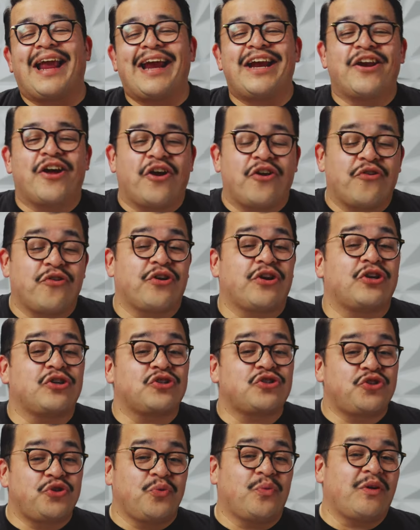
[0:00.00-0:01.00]
800
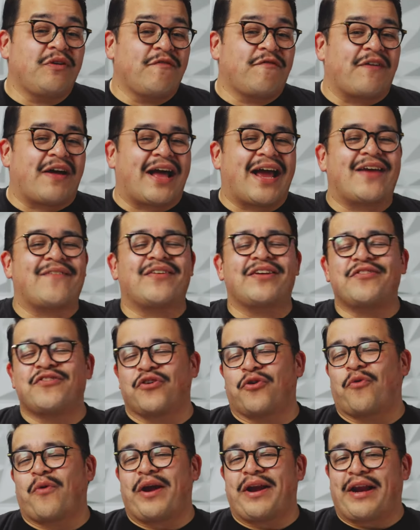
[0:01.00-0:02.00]
215
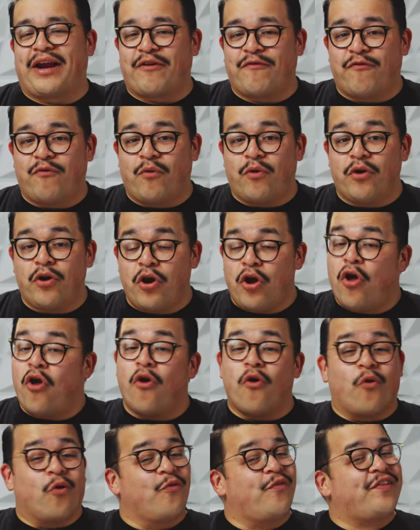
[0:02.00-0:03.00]
0894
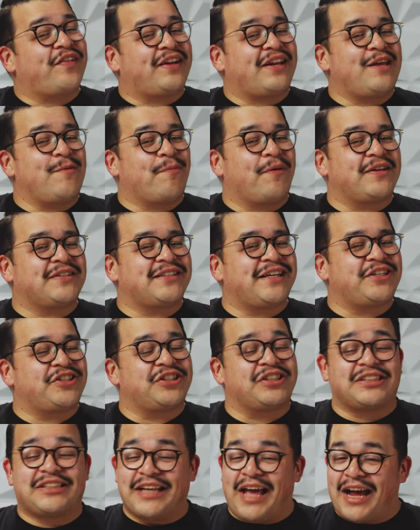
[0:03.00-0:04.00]
or visit
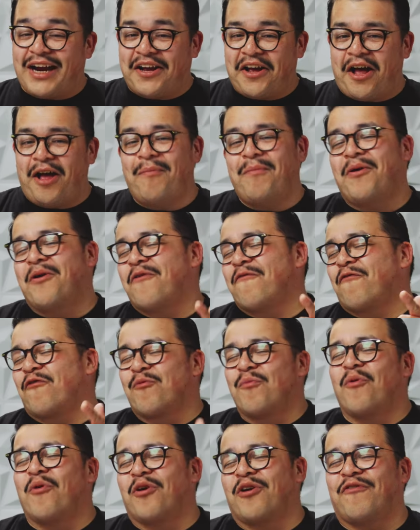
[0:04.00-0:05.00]
heatpressnation.com
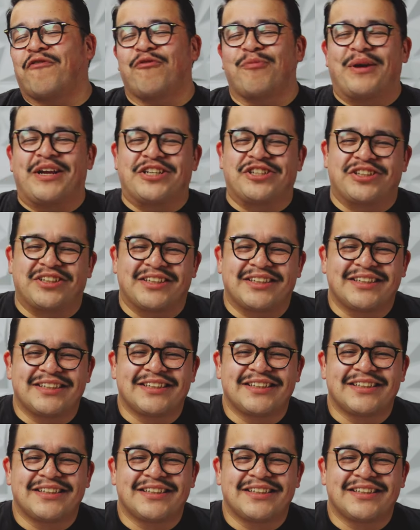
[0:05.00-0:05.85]
for more information.